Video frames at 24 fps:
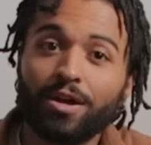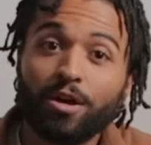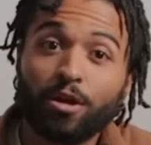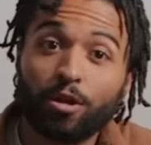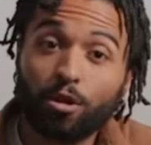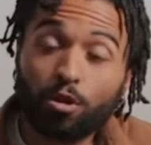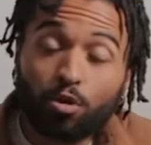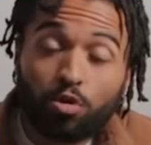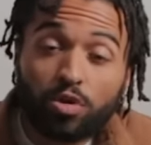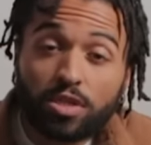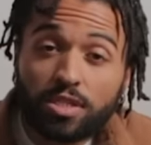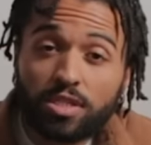
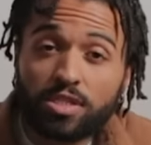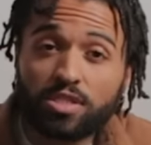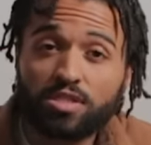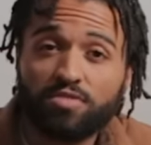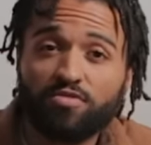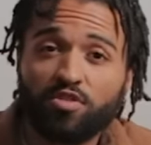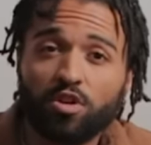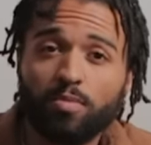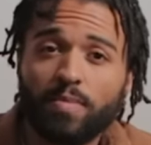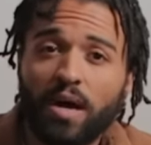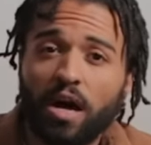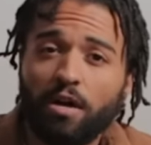Lucas's
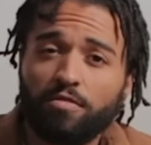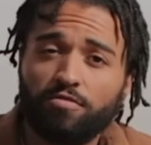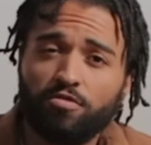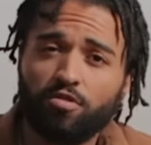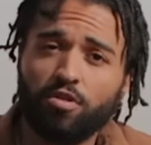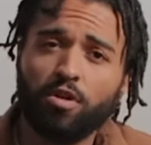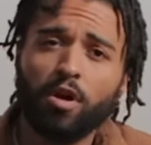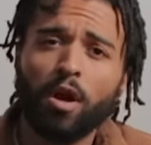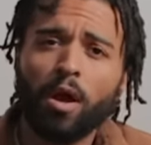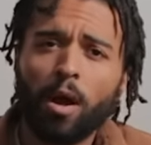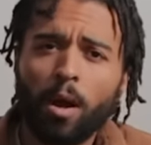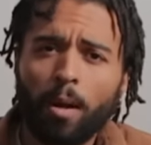film, however,
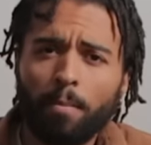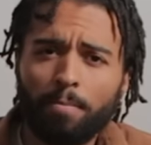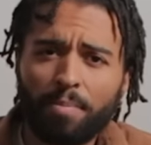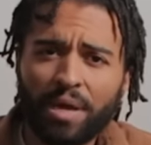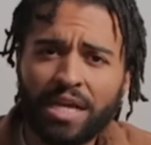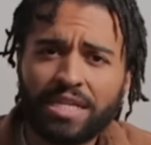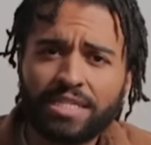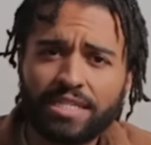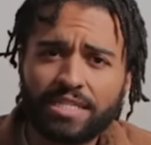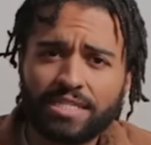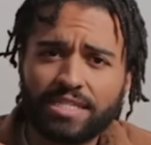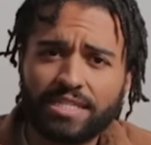
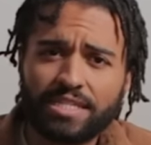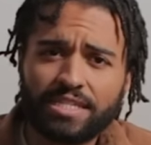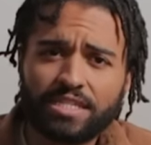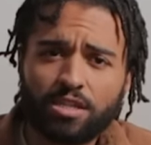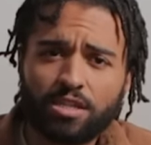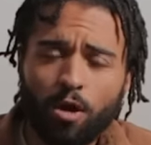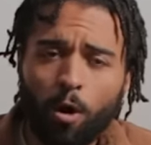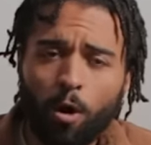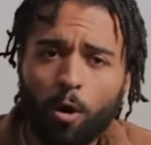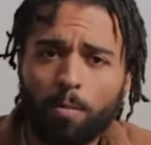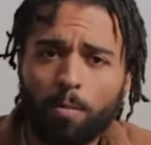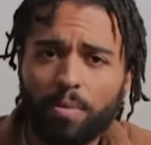bases this
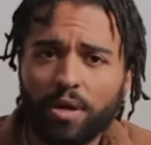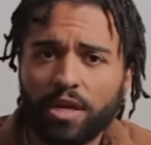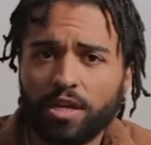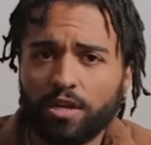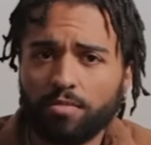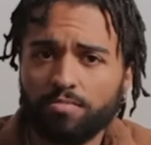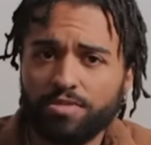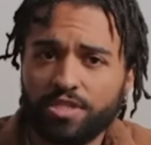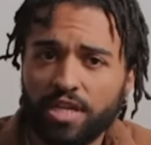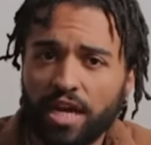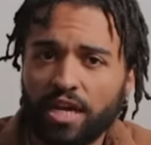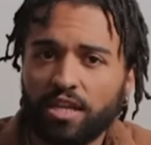hope in
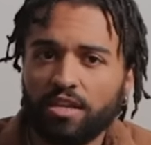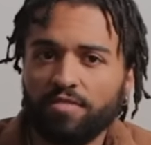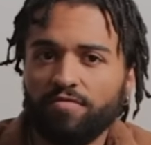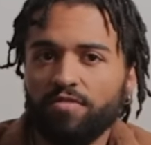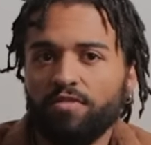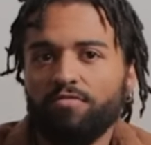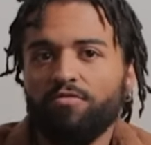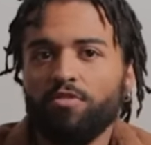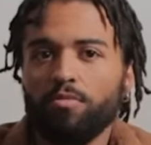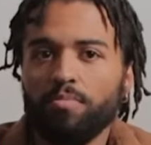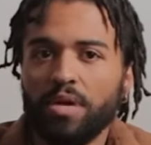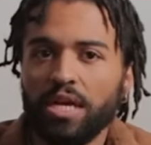objective
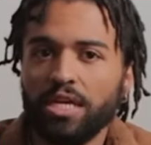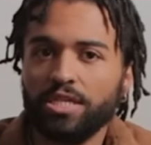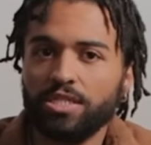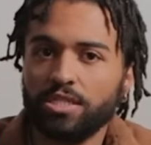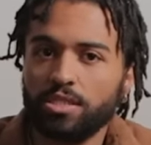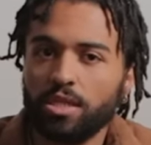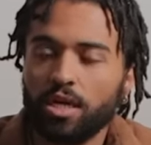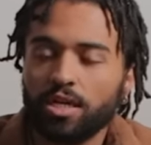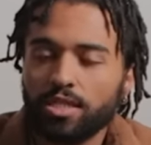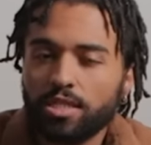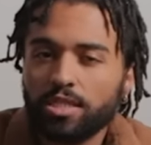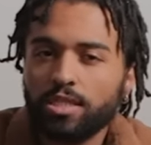information,
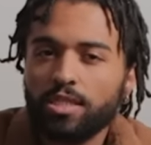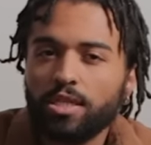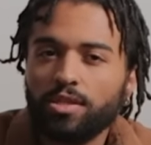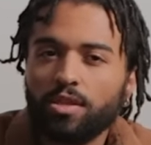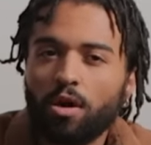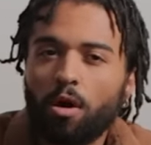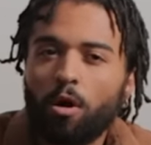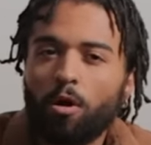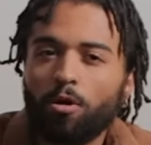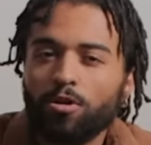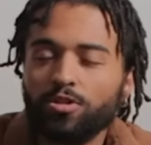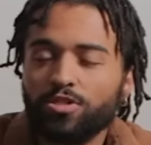not just in the
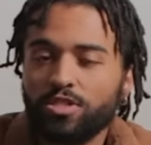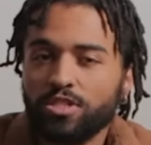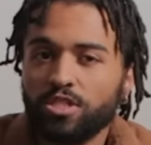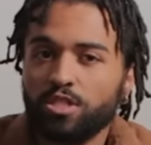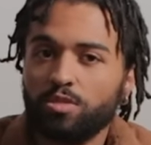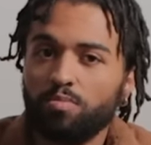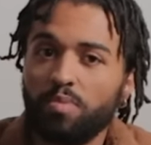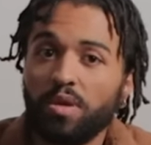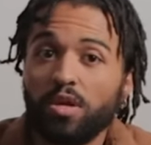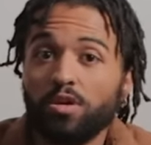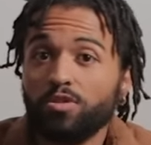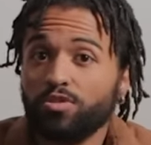hearts and
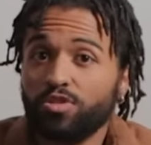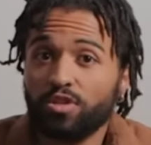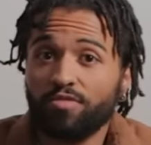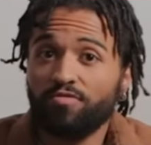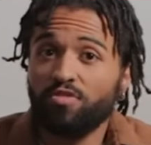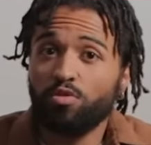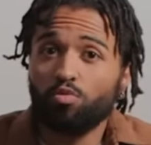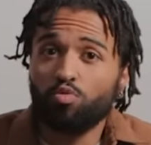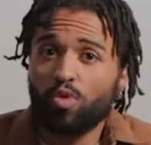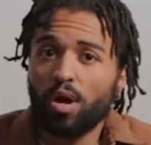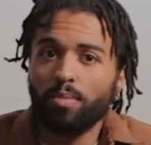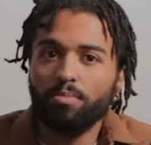spirits of the
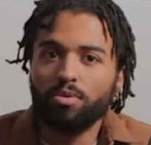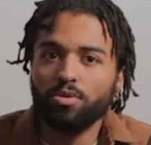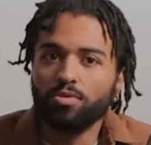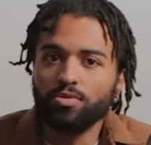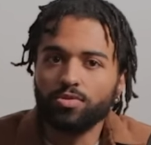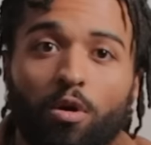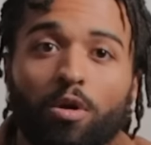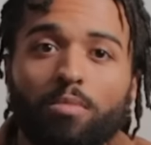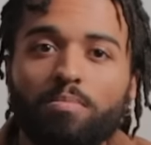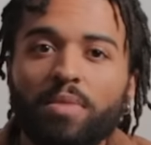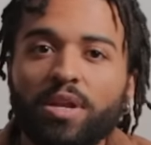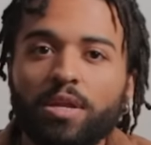rebels. There are
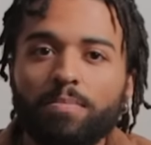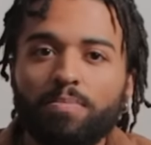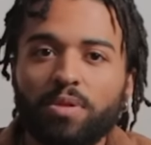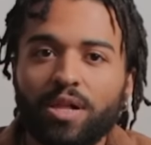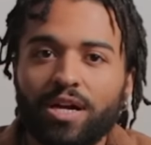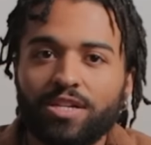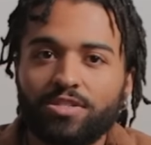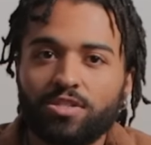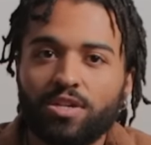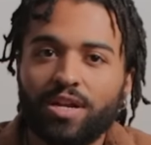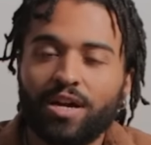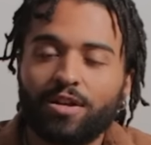many plans
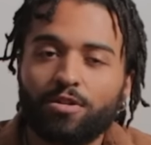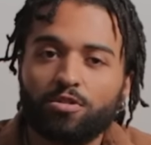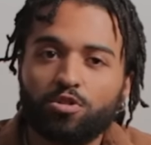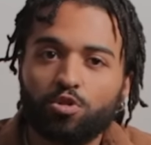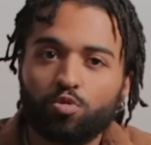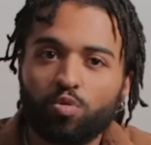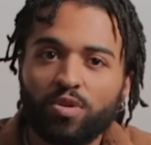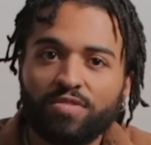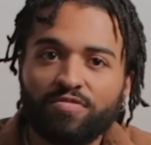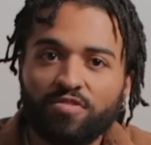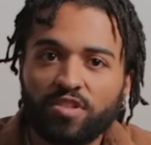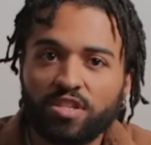on how to
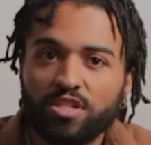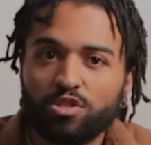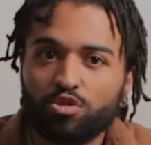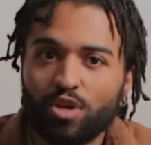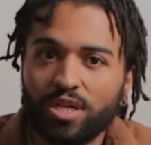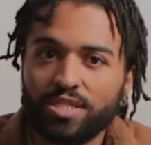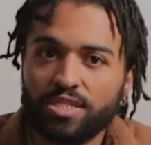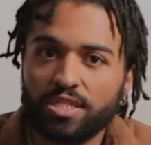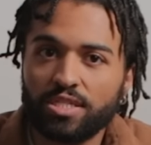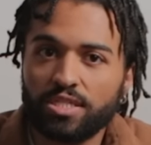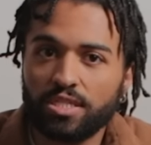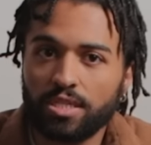swiftly
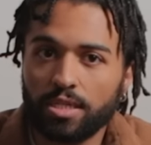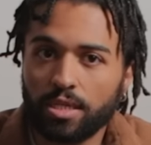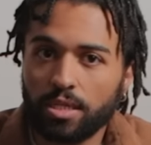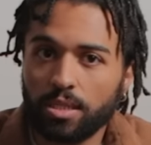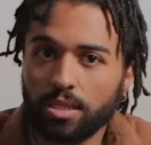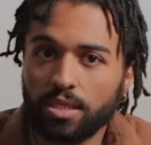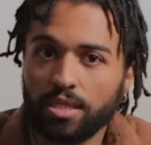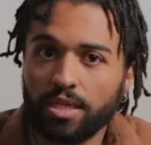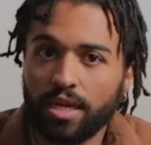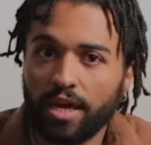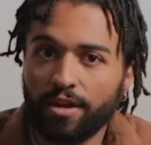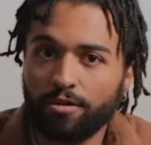transition to
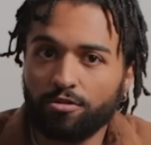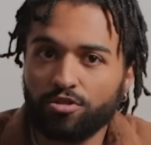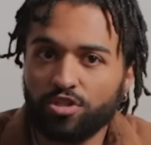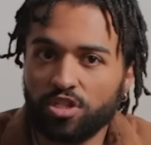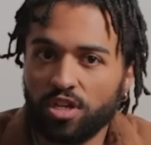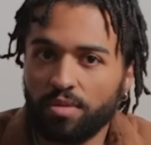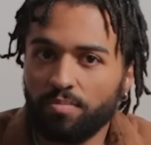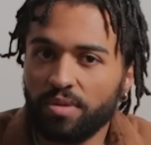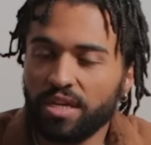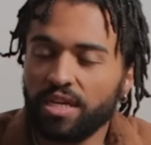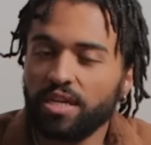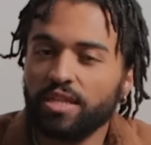clean energy and
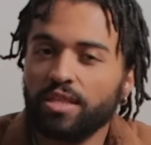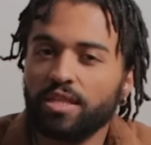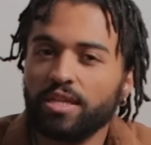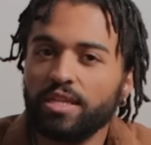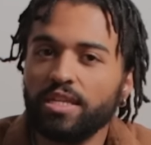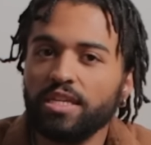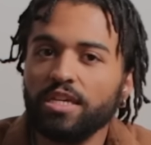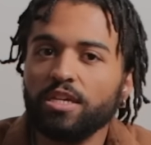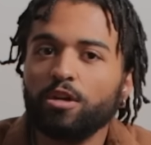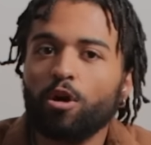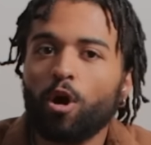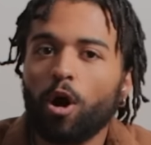begin the
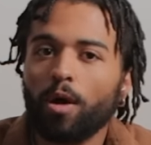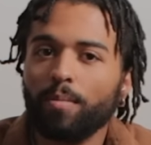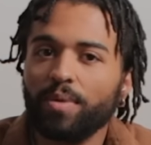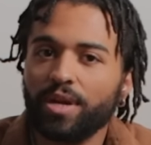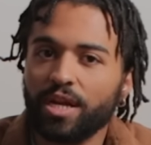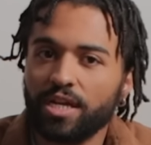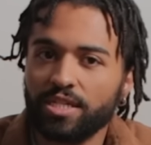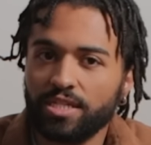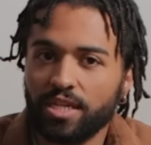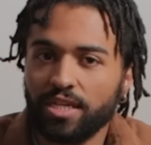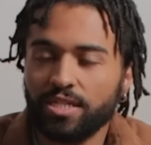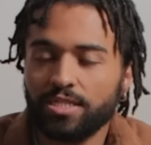
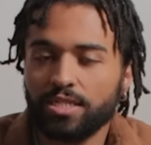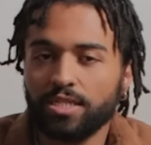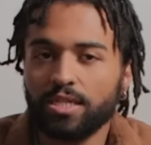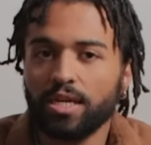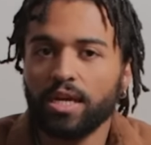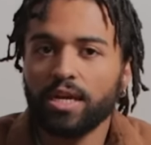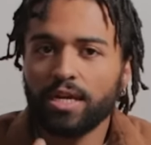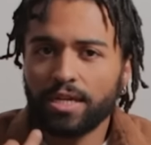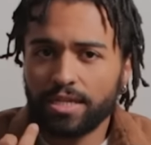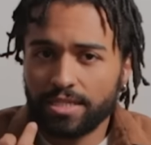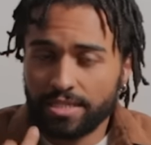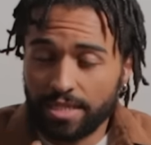decarbonization
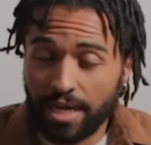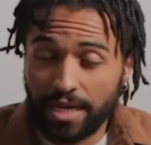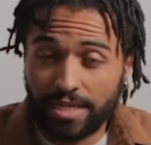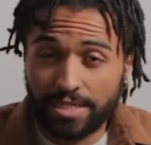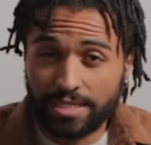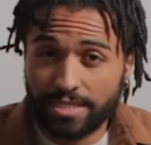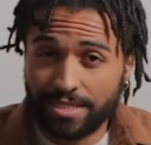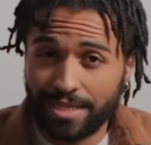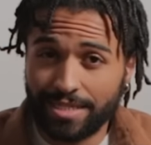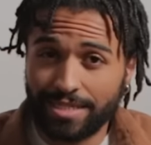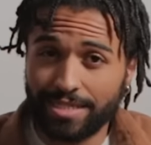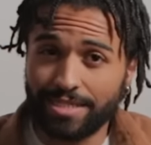science
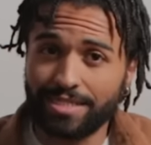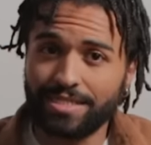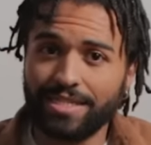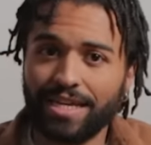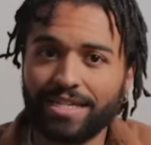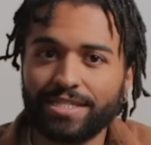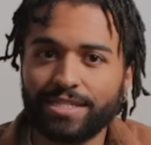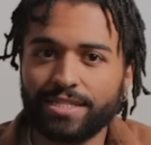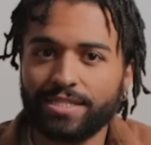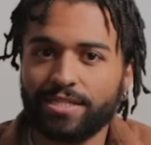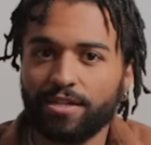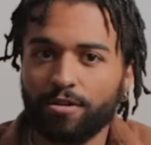says is
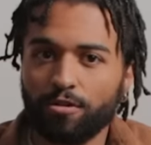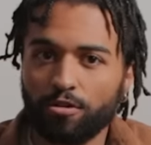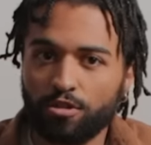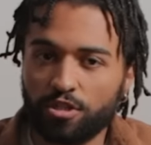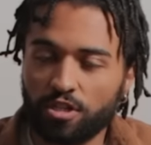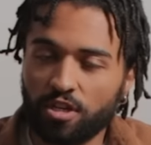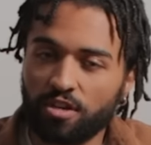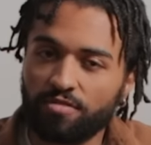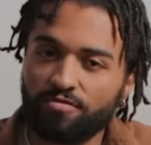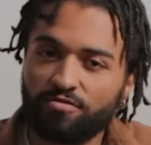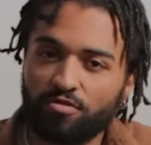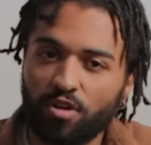necessary to
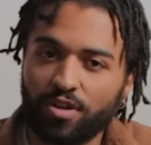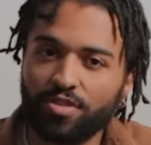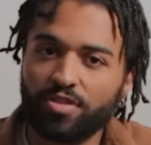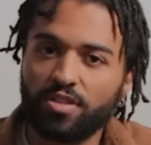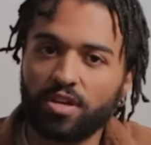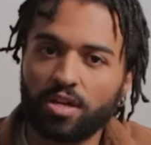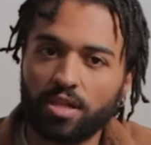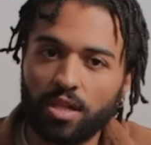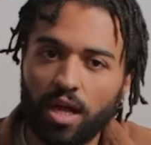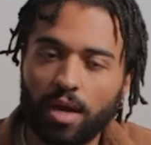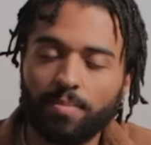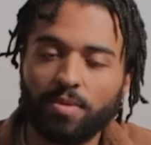confront the
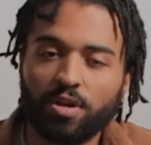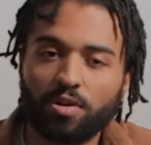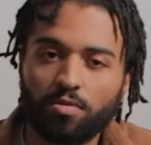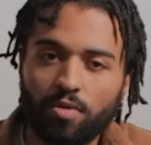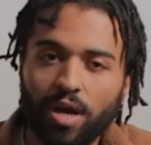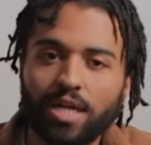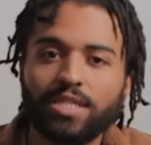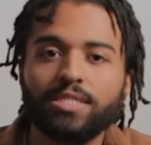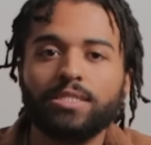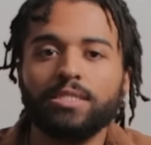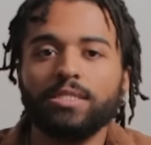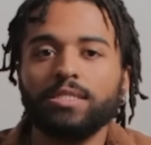climate
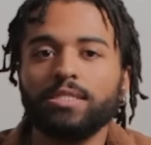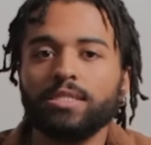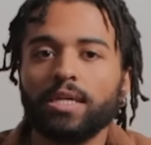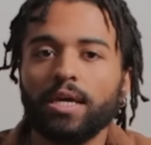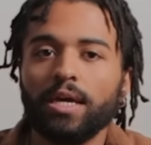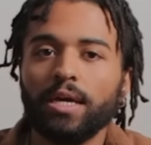crisis.